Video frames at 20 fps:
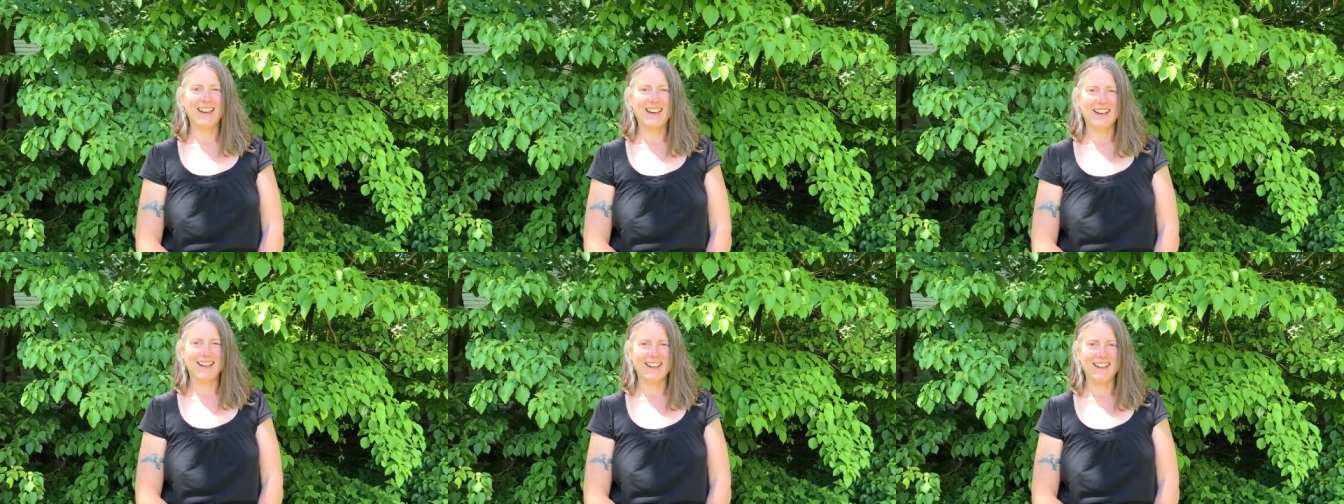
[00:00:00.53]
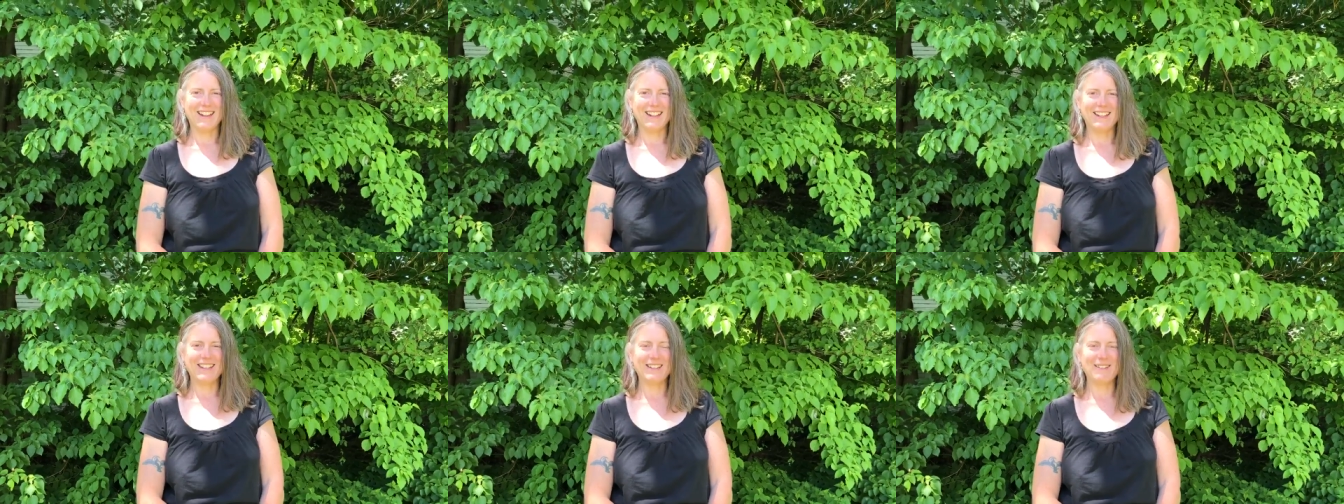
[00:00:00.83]

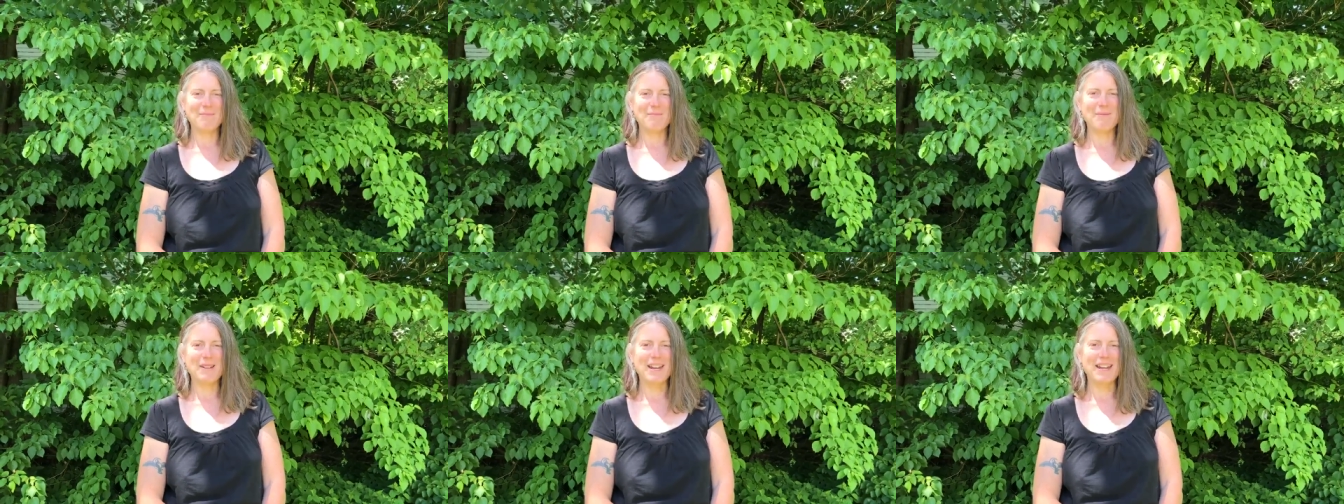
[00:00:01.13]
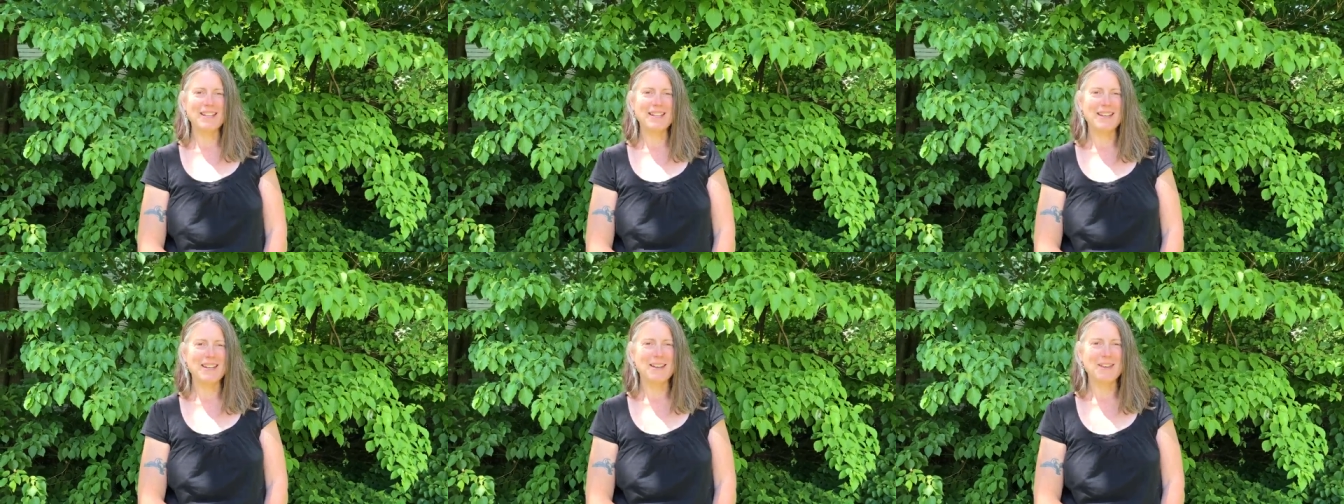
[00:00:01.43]
Hi,
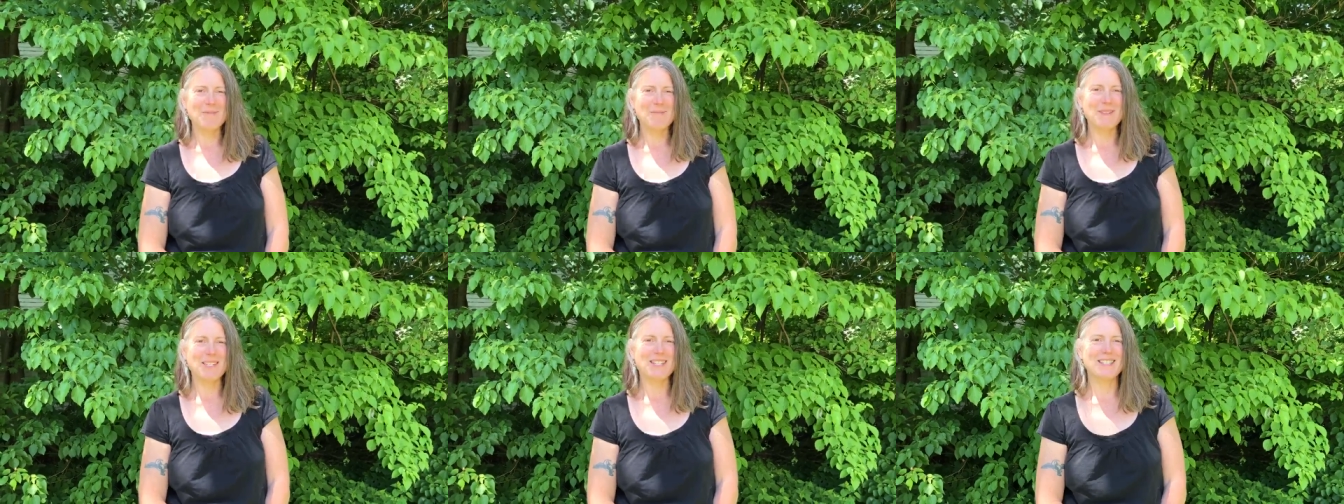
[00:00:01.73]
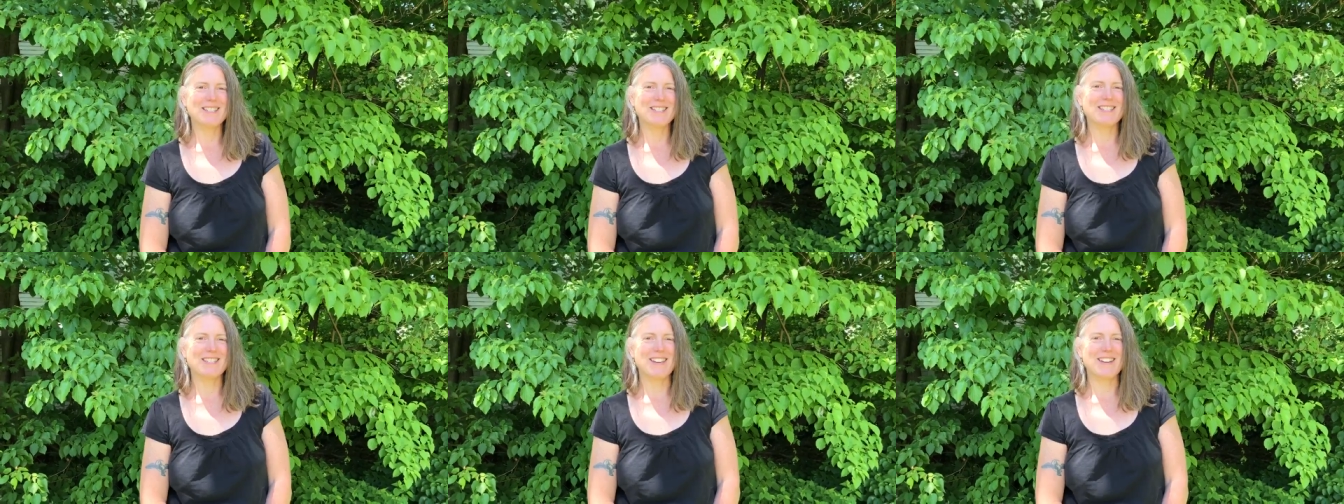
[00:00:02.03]
my name
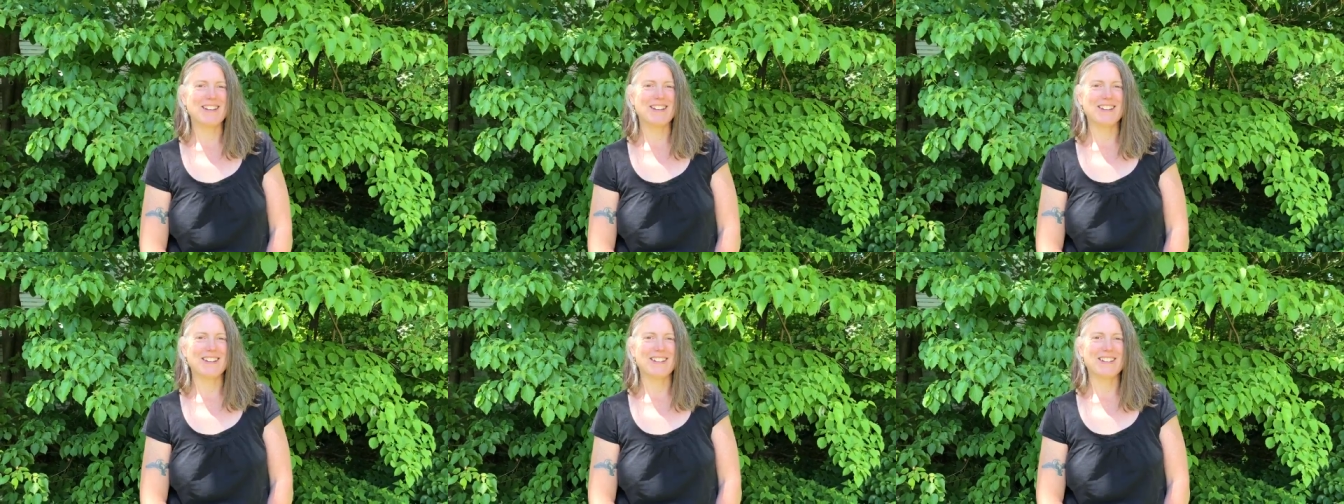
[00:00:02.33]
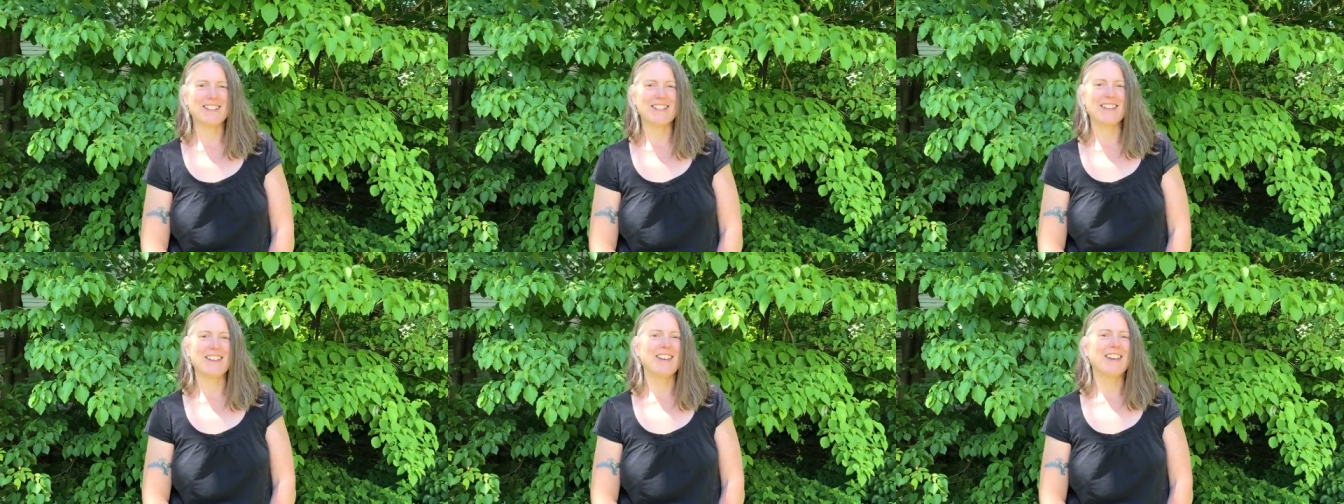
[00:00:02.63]
is Sarah
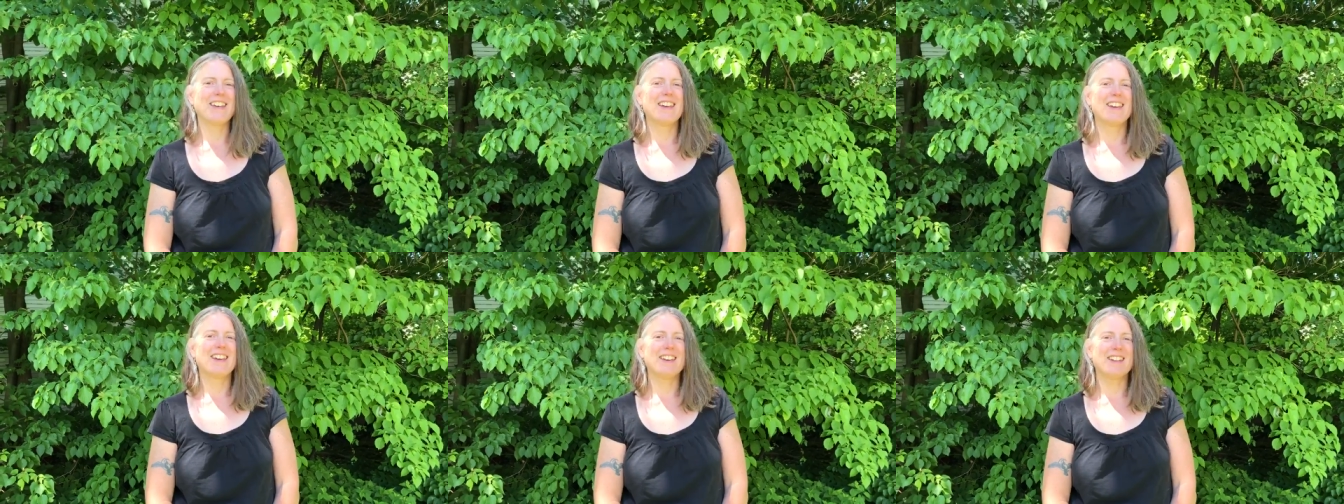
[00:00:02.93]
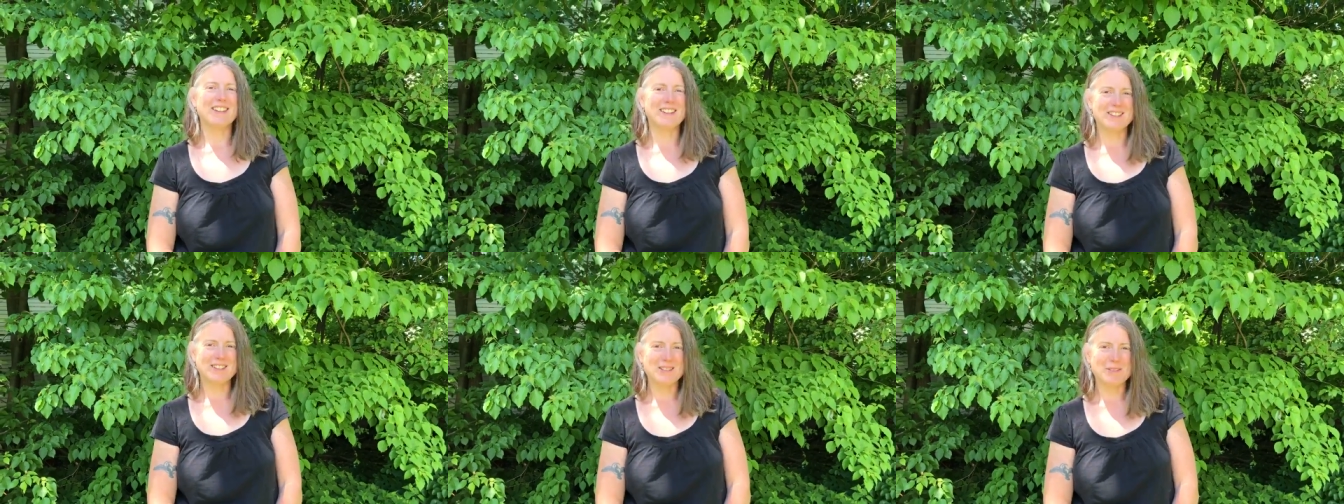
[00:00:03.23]

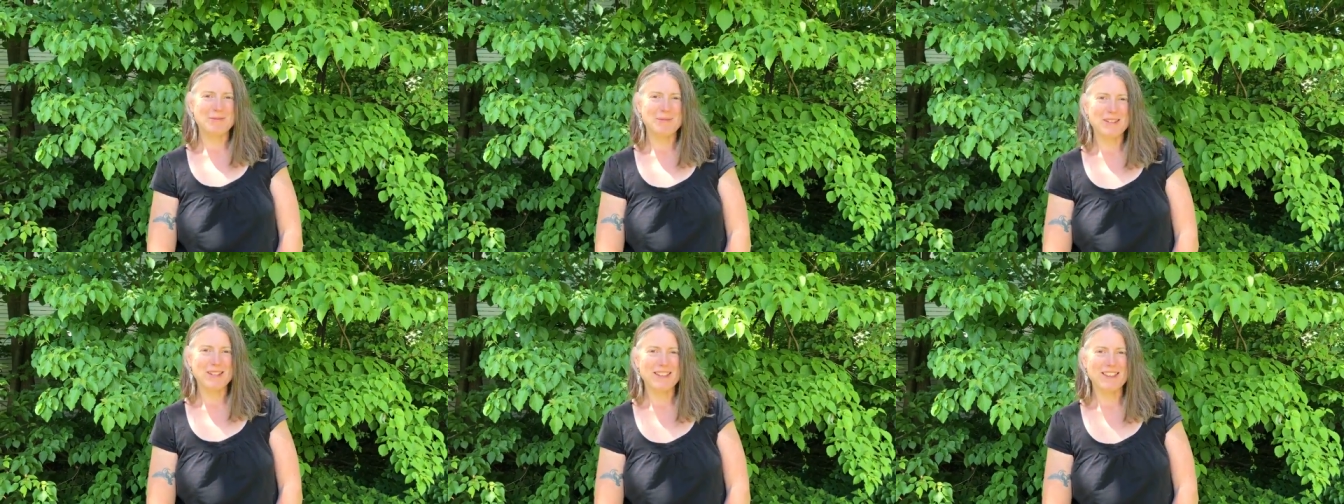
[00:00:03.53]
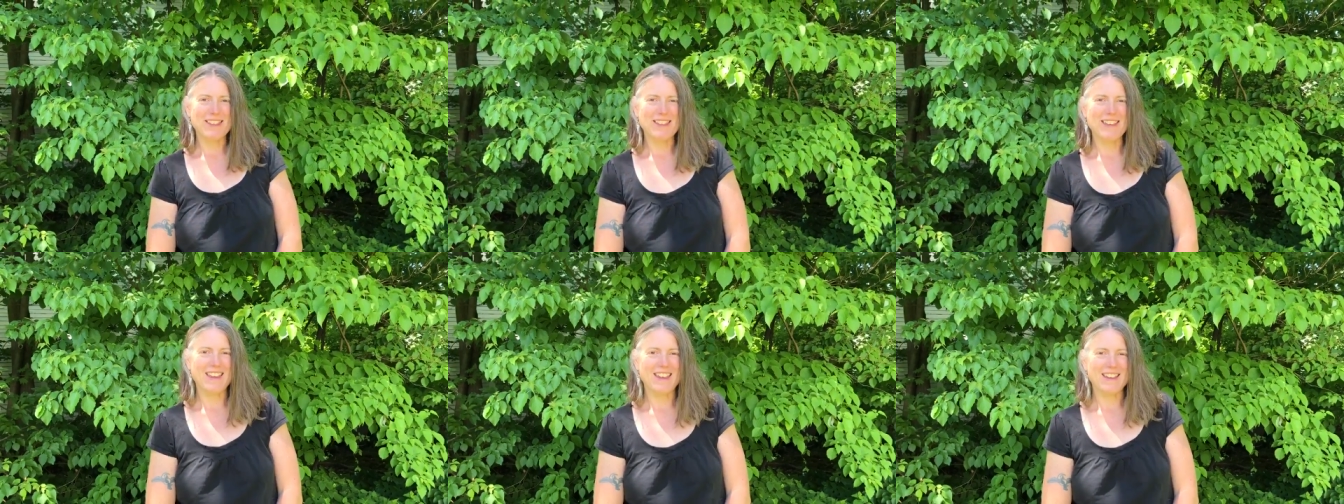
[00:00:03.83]
Elizabeth
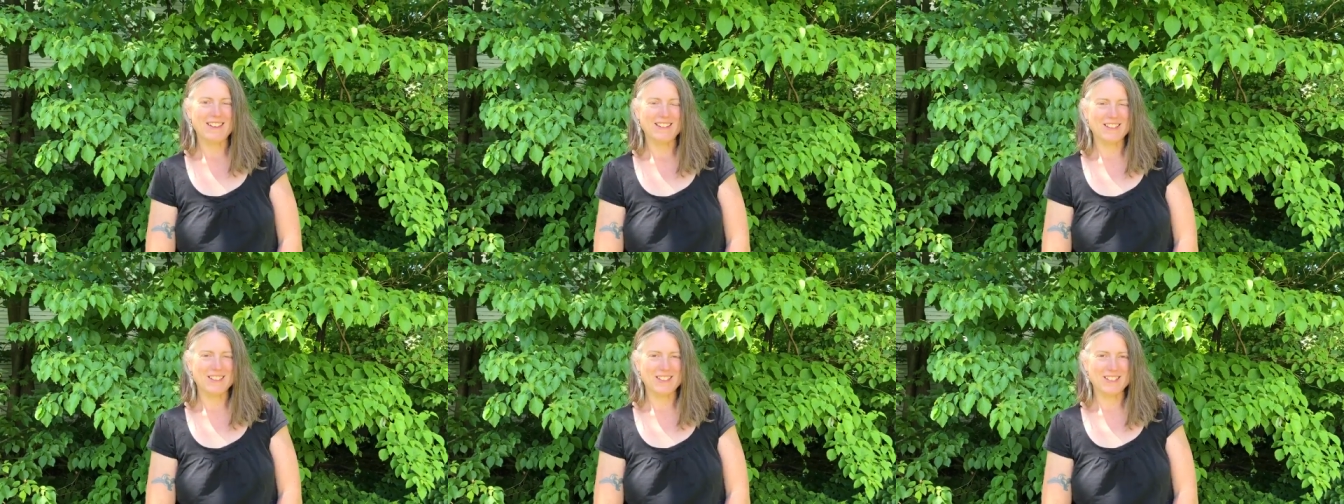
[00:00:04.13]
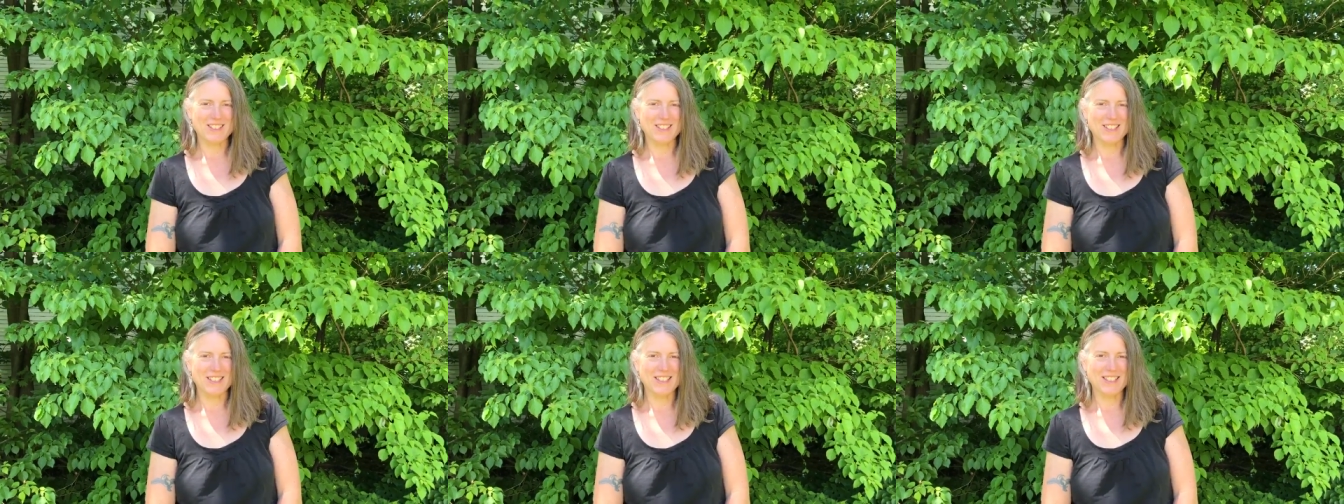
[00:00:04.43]

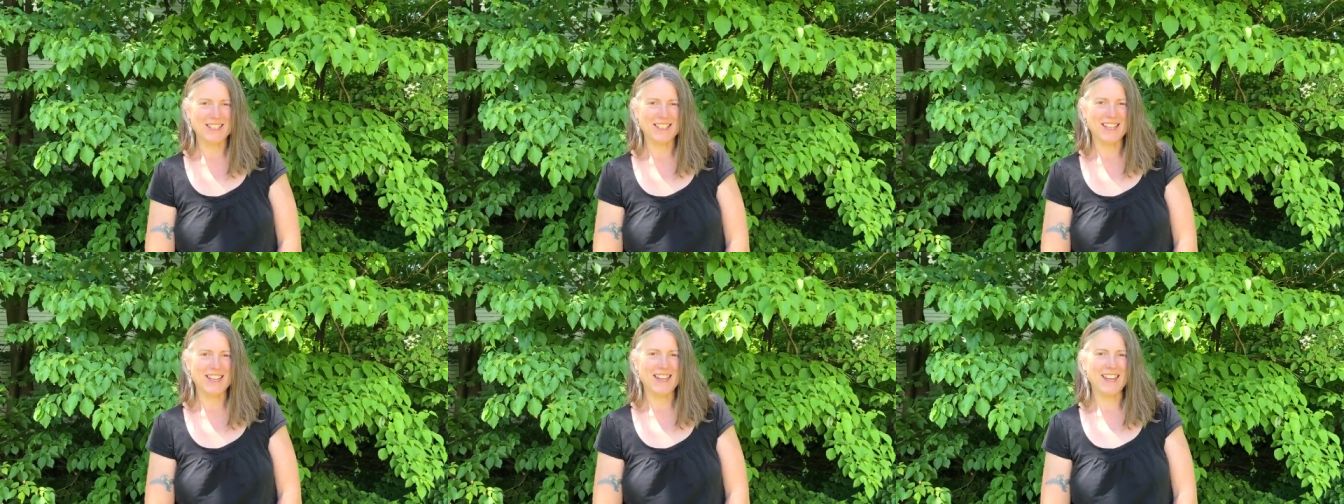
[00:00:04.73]
Anderson,